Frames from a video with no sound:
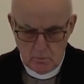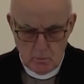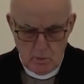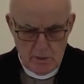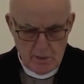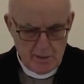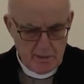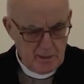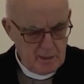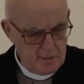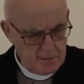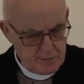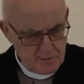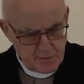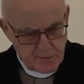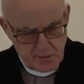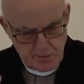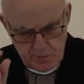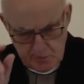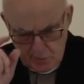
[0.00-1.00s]

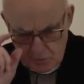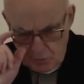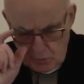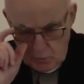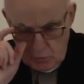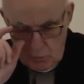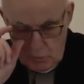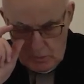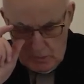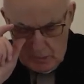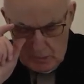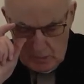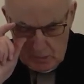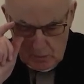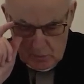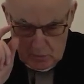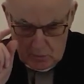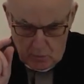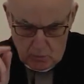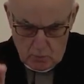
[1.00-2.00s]
Whereas this new
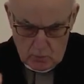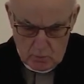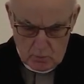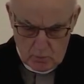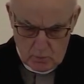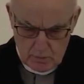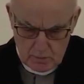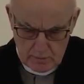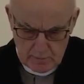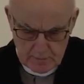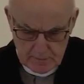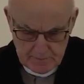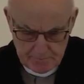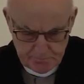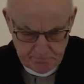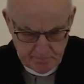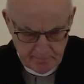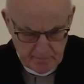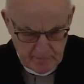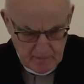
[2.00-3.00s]
hate law
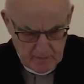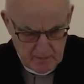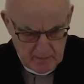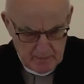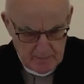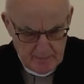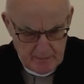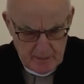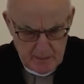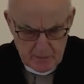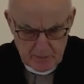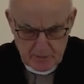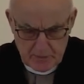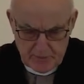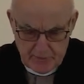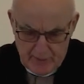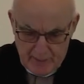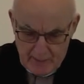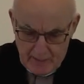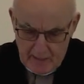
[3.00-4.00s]
and hate
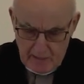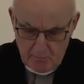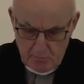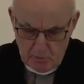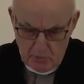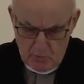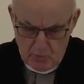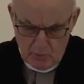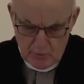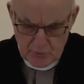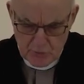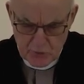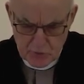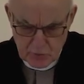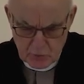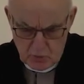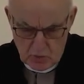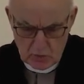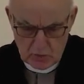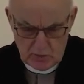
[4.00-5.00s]
crime law in
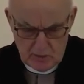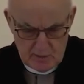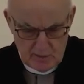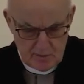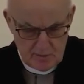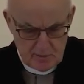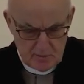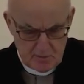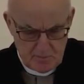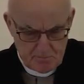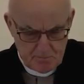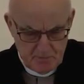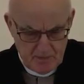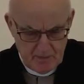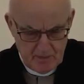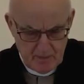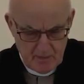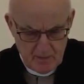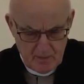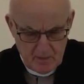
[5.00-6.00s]
Scotland
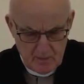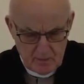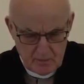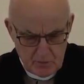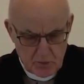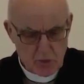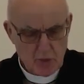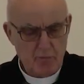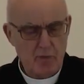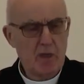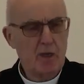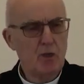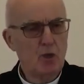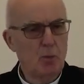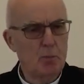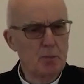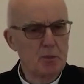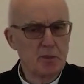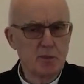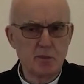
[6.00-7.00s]
does the very
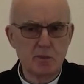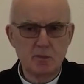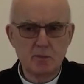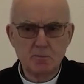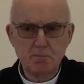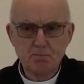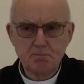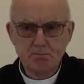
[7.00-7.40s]
opposite.